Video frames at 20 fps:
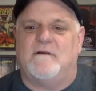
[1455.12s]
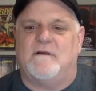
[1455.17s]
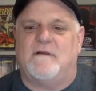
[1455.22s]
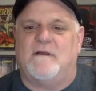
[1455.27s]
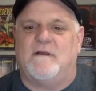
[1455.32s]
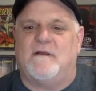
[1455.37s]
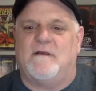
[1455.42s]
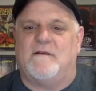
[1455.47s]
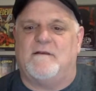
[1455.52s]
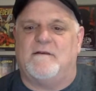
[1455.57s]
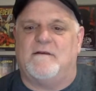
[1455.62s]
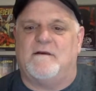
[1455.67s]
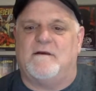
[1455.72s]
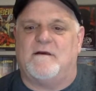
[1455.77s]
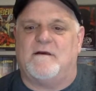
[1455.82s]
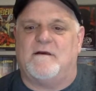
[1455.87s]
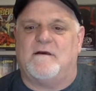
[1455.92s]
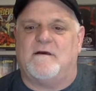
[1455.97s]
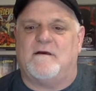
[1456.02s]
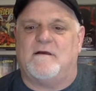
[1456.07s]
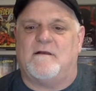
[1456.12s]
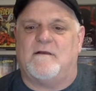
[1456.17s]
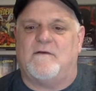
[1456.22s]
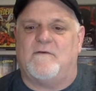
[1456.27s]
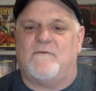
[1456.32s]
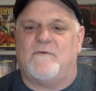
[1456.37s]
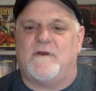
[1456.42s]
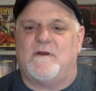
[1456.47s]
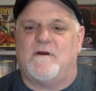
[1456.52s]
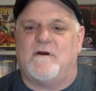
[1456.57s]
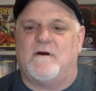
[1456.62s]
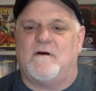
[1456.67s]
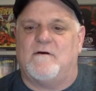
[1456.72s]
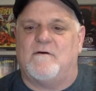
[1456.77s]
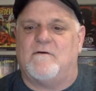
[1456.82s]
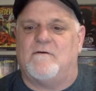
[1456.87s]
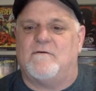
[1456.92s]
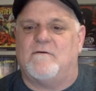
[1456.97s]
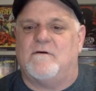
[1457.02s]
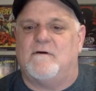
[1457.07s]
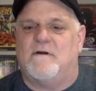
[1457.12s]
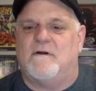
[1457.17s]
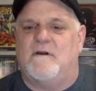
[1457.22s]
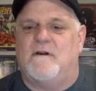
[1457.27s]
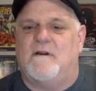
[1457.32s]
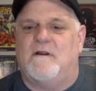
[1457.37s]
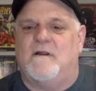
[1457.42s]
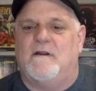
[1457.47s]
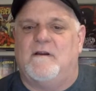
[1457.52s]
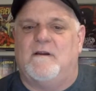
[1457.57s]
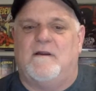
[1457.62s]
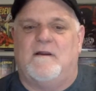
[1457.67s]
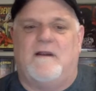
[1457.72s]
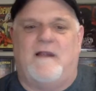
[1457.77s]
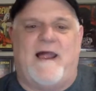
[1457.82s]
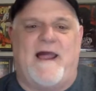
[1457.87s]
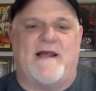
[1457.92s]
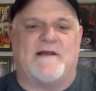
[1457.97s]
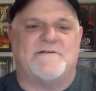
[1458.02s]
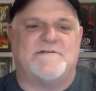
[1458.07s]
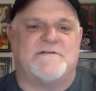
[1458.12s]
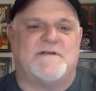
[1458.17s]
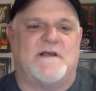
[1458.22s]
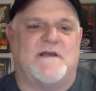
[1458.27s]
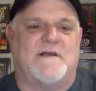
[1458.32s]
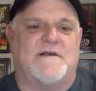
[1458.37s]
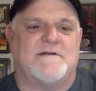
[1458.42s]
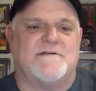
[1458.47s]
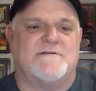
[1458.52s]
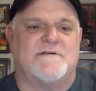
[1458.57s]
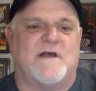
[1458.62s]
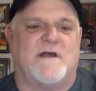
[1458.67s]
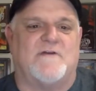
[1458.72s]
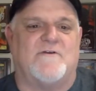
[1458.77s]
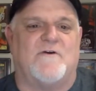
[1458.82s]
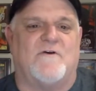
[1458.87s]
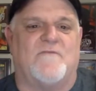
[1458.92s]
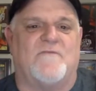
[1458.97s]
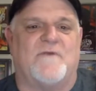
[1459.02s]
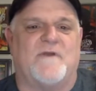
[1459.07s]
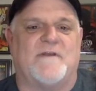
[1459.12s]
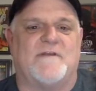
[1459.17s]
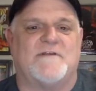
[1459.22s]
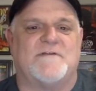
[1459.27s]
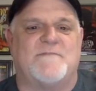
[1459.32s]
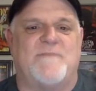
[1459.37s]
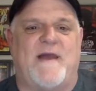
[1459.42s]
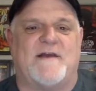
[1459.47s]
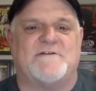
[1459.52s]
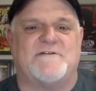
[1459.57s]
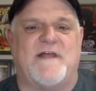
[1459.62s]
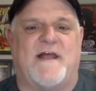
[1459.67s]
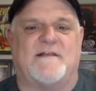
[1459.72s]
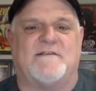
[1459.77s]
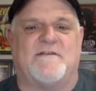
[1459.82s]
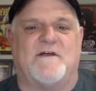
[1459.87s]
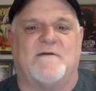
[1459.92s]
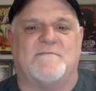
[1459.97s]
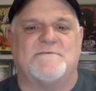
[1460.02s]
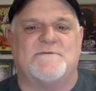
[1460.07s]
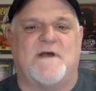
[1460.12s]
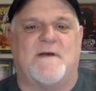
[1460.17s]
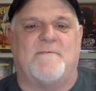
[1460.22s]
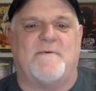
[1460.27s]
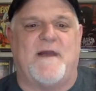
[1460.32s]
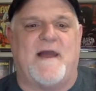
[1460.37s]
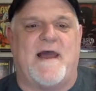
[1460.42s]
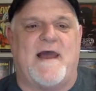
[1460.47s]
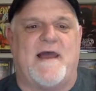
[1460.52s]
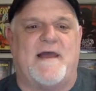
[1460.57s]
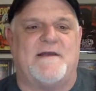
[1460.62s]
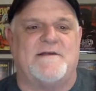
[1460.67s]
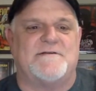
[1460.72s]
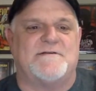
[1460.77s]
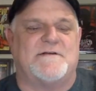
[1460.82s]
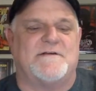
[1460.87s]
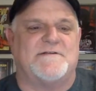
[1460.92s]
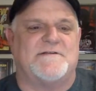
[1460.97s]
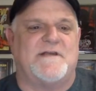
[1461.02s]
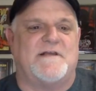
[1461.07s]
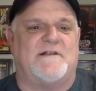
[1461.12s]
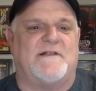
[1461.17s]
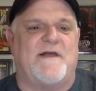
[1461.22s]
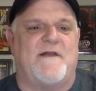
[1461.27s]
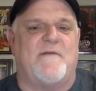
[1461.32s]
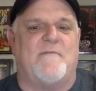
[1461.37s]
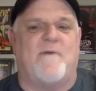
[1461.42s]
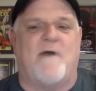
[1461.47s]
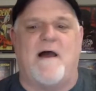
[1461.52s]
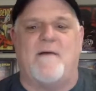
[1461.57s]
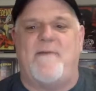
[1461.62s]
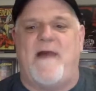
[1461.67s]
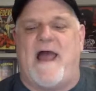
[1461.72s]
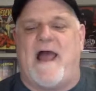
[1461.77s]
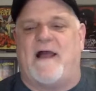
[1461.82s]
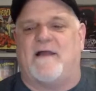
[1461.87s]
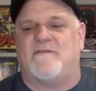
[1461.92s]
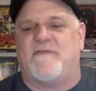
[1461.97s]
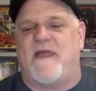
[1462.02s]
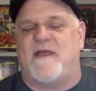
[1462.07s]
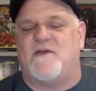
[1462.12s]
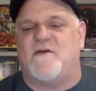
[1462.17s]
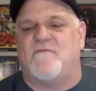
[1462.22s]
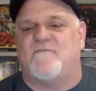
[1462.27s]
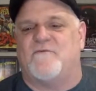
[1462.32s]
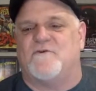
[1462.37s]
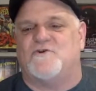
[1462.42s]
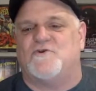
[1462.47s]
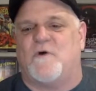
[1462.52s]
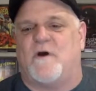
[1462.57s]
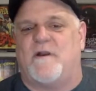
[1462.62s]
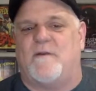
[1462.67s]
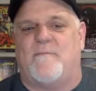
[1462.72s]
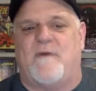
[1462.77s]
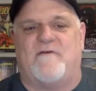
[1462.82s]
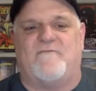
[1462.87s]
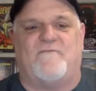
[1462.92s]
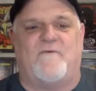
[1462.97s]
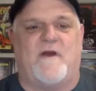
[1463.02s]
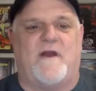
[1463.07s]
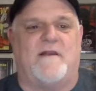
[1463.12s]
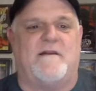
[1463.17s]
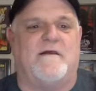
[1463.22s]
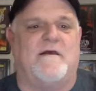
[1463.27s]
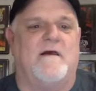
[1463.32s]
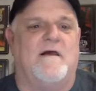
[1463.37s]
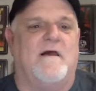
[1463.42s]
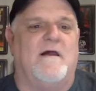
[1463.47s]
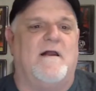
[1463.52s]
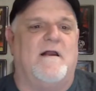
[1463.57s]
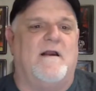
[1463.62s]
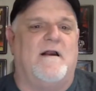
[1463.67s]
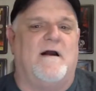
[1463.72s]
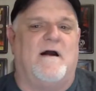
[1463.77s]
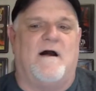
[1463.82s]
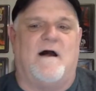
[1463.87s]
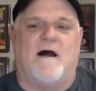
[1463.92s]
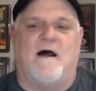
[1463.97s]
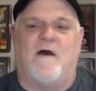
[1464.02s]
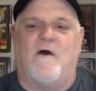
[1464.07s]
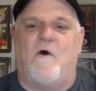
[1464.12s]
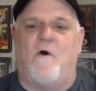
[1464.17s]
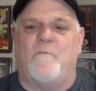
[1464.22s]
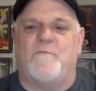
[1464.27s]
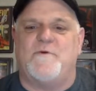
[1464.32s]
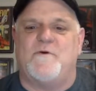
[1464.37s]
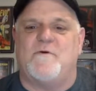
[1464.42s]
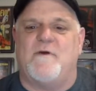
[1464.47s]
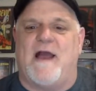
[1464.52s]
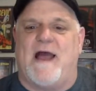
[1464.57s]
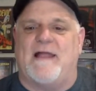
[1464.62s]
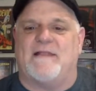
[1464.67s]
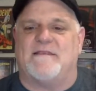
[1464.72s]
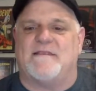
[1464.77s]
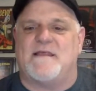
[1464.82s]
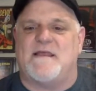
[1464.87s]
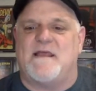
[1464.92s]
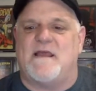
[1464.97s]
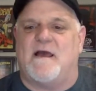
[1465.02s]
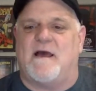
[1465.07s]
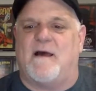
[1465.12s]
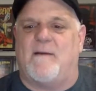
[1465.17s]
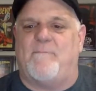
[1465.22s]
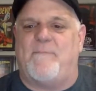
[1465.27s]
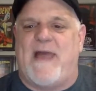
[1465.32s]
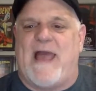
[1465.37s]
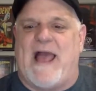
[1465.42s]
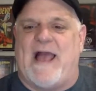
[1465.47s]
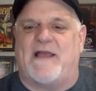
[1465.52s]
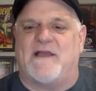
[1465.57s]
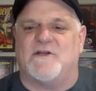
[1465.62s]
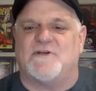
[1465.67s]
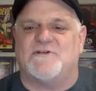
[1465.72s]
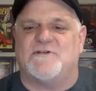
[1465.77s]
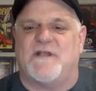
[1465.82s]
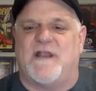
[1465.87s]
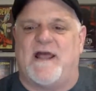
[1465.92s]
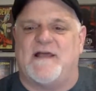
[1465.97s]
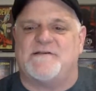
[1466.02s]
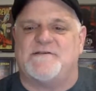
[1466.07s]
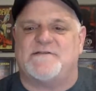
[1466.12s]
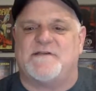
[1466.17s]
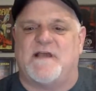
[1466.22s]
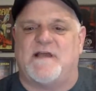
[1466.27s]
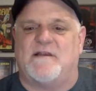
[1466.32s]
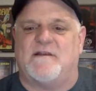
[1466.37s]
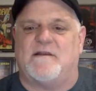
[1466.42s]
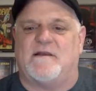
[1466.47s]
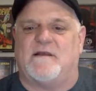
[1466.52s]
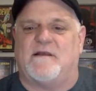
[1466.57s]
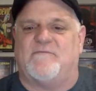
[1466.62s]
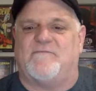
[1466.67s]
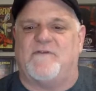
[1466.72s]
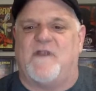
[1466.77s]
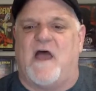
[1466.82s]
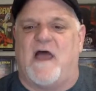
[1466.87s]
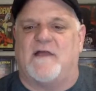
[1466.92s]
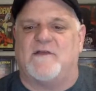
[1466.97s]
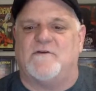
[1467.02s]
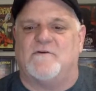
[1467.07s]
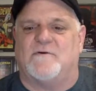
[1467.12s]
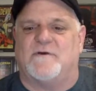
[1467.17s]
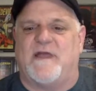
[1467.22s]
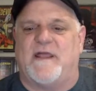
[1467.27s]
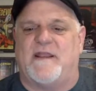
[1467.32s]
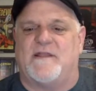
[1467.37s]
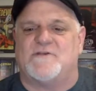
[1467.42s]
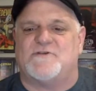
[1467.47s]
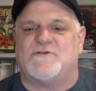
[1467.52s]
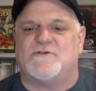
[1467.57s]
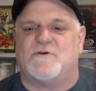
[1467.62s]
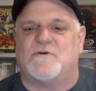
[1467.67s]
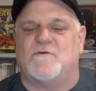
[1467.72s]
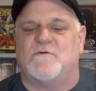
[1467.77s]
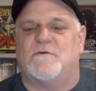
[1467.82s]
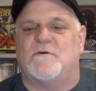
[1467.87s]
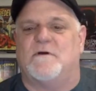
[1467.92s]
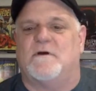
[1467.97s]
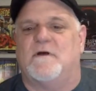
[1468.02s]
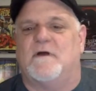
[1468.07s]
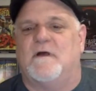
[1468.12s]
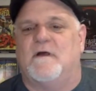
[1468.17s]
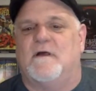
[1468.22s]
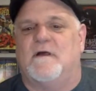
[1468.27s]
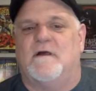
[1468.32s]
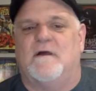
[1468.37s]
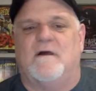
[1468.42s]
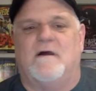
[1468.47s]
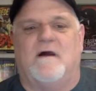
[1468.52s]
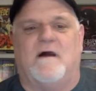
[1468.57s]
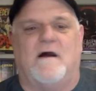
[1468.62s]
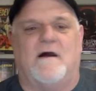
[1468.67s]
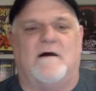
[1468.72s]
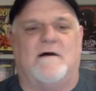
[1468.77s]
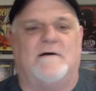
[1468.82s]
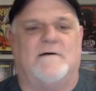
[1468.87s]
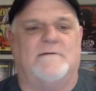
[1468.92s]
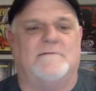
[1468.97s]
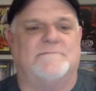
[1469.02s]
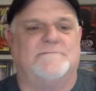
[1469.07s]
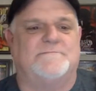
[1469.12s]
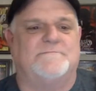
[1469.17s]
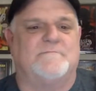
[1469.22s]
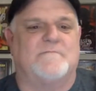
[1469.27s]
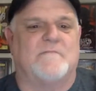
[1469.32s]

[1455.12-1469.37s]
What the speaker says: And there we go. Hack says, don't forget to smash that thumbs up, guys. See you later, Bob. Hack, thank you for joining, my friend. Hope you got the package that I sent. If not, you'll get it soon for